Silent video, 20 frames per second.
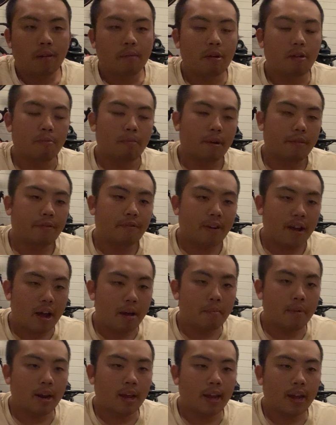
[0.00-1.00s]
with my
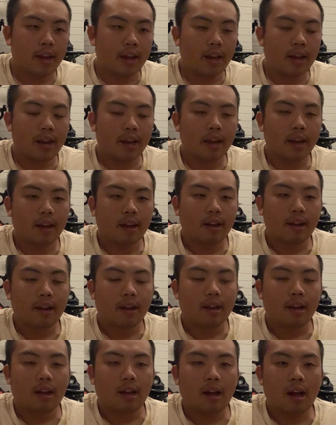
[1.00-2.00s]
family.
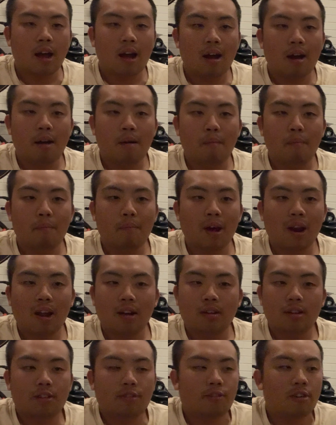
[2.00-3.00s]
Um, and I
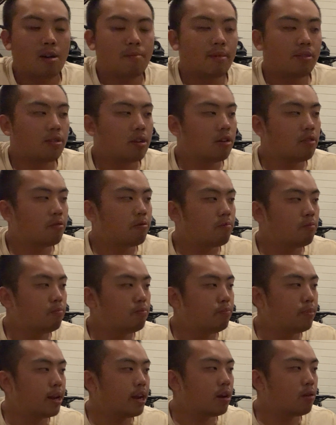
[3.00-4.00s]
just find myself
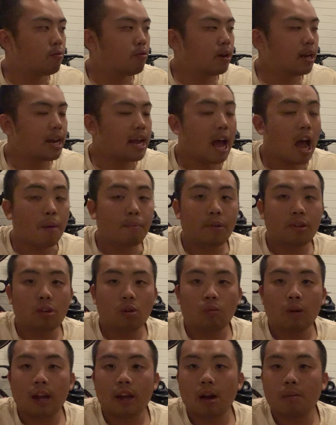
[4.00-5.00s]
being really happy to
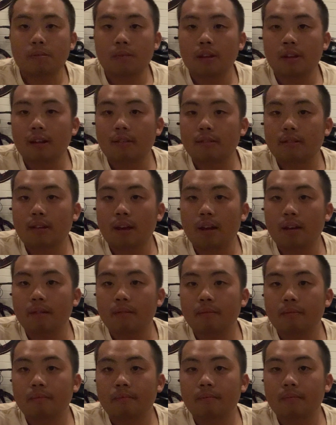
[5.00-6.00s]
wake up the next day,
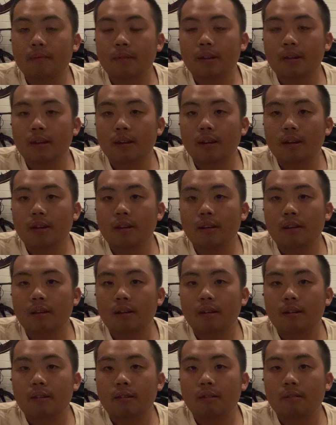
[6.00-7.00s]

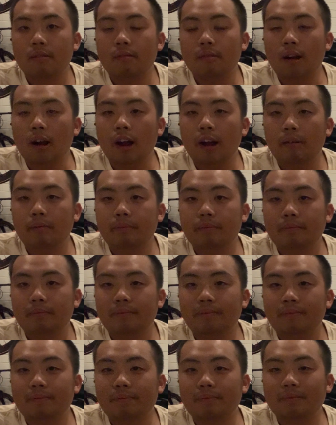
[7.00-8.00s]
right?
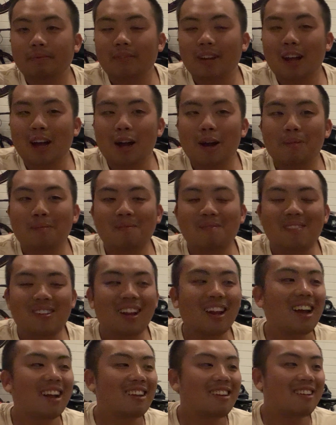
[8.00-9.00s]
Um,
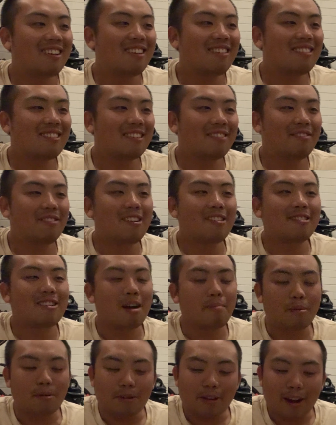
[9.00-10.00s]
like, for
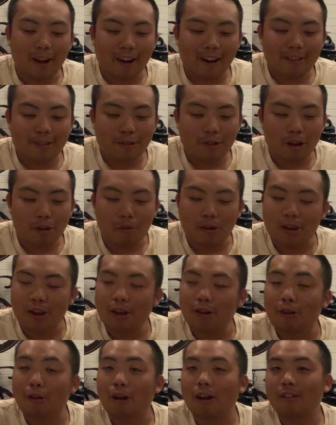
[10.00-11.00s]
example, you guys know when
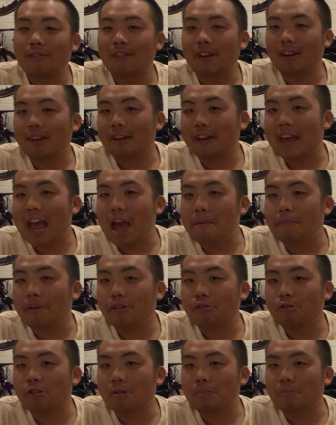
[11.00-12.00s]
you go for like a camping
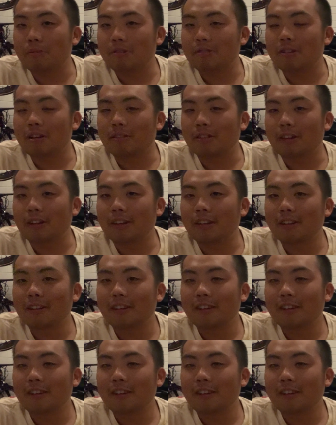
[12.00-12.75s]
trip or something,